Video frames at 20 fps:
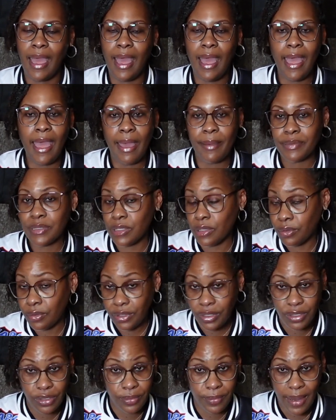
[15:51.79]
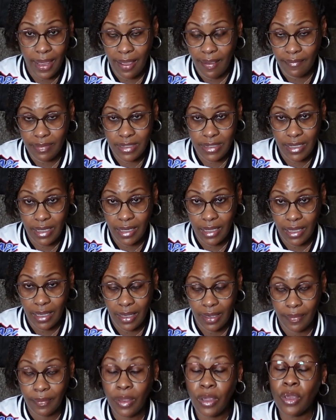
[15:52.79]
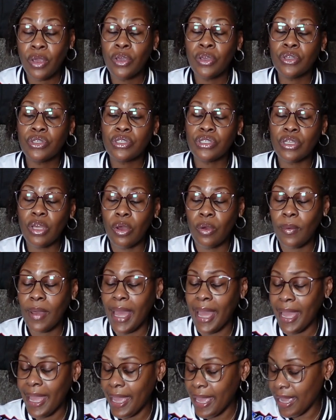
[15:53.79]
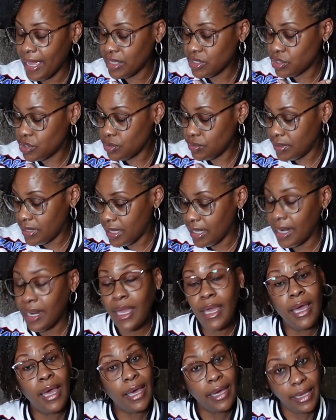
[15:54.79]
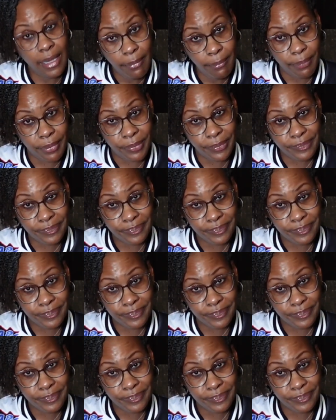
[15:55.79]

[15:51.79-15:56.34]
I absolutely do not have a steady hand, so I had to get a gimbal.